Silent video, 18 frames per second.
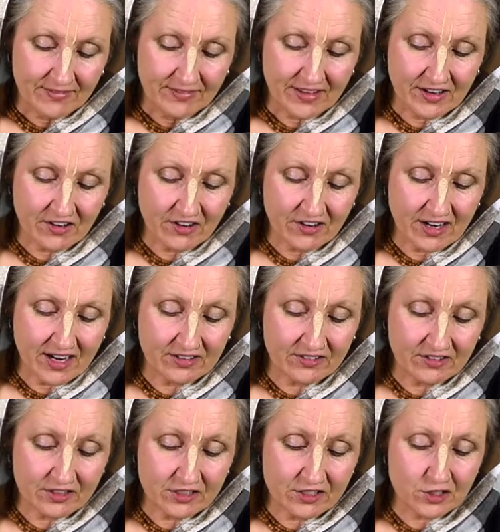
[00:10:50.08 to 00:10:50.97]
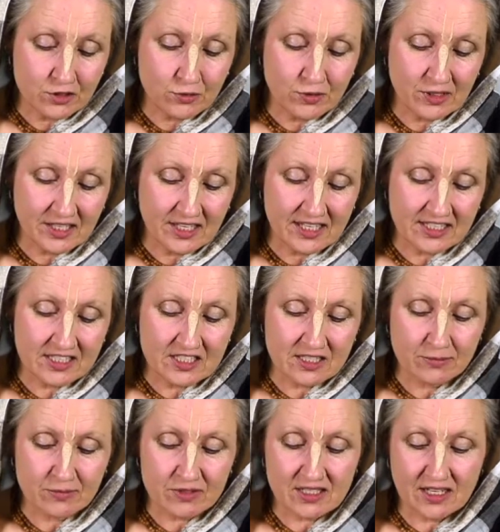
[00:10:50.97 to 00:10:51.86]
There are others who
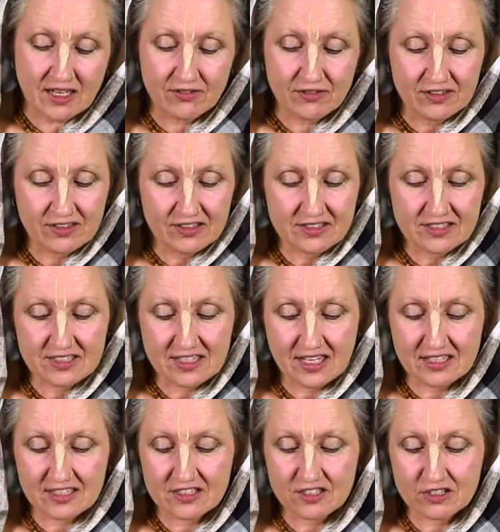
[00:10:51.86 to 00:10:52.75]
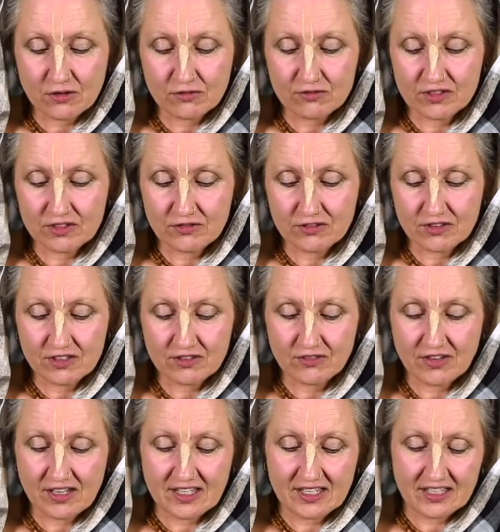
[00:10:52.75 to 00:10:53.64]
engage themselves in the studies of
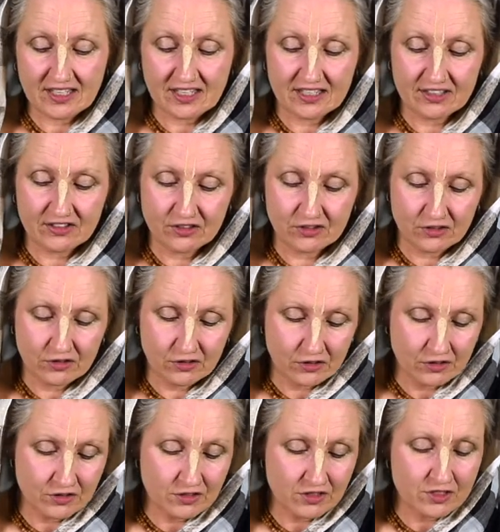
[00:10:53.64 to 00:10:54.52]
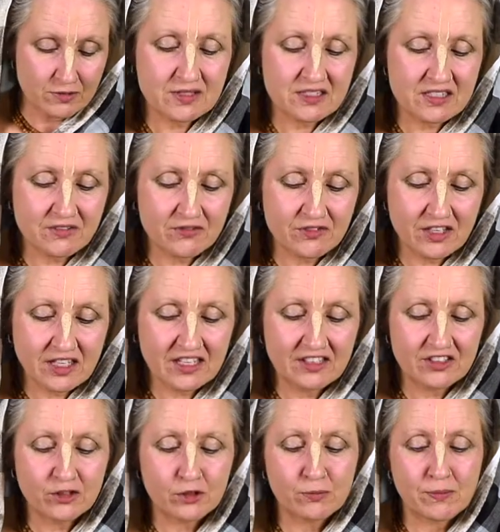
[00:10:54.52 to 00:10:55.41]
different Vedic literatures,
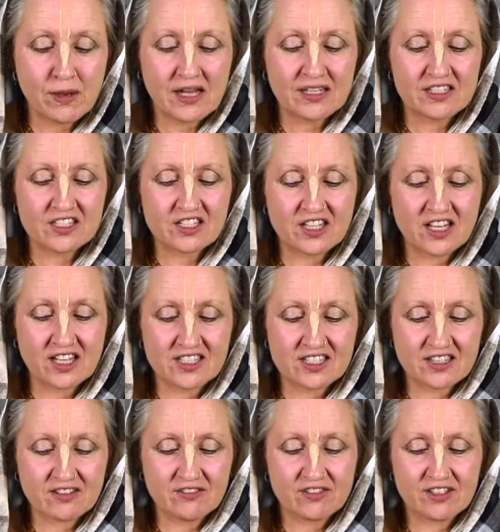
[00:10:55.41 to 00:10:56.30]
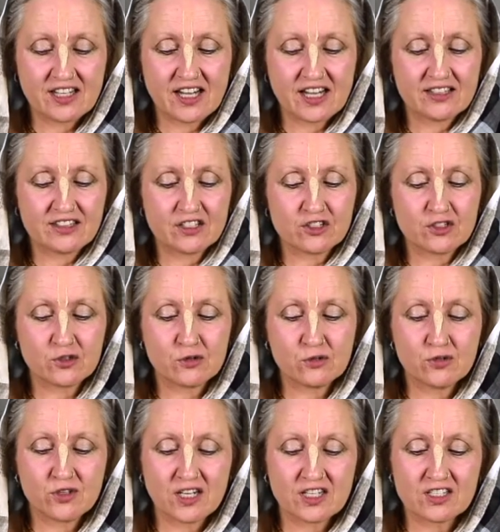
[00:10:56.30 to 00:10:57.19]
specifically the Upanishads and Vedanta
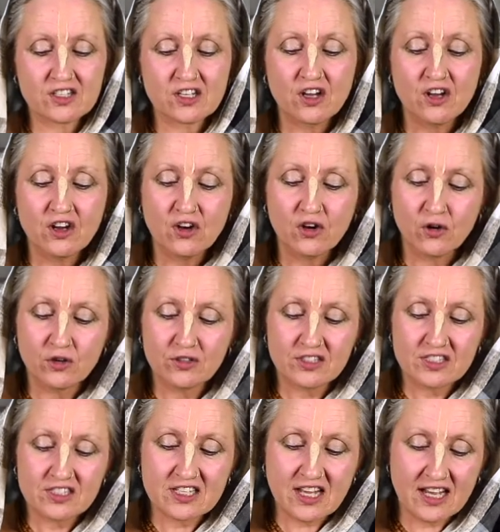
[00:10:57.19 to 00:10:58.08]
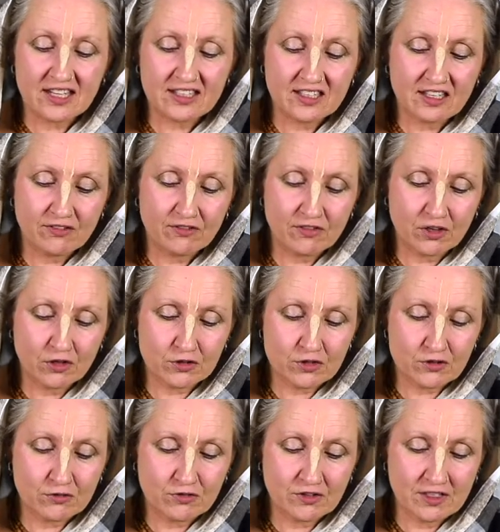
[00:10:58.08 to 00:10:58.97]
Sutras, or the Sankhya
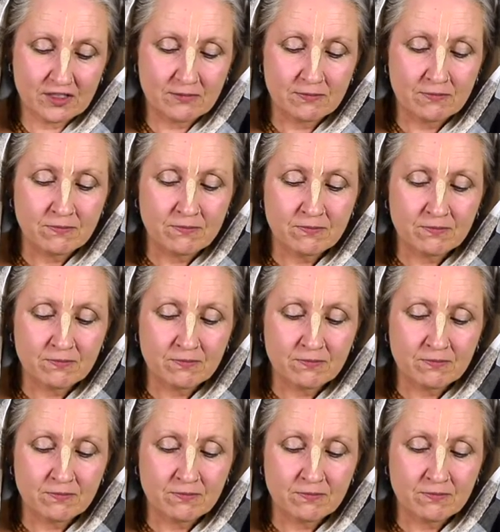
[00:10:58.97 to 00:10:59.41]
philosophy.